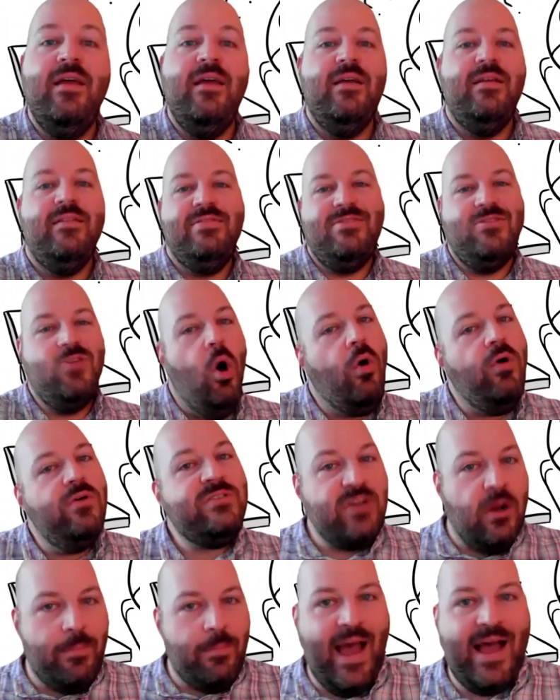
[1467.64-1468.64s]
those
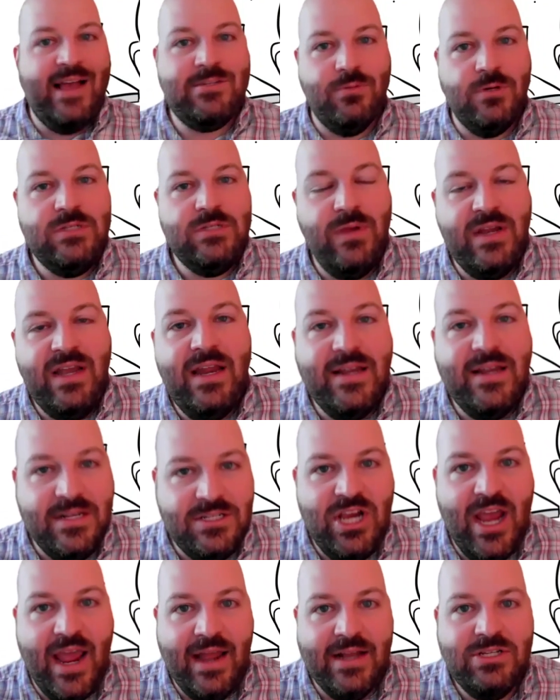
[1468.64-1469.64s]
are passwords we need to
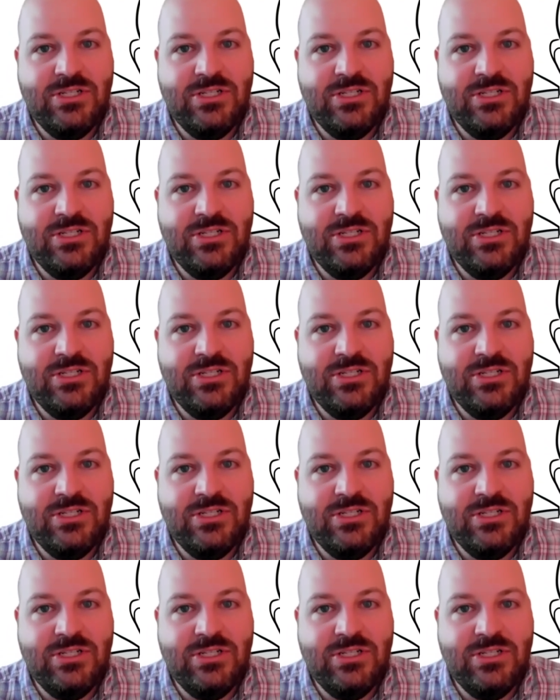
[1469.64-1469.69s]
change.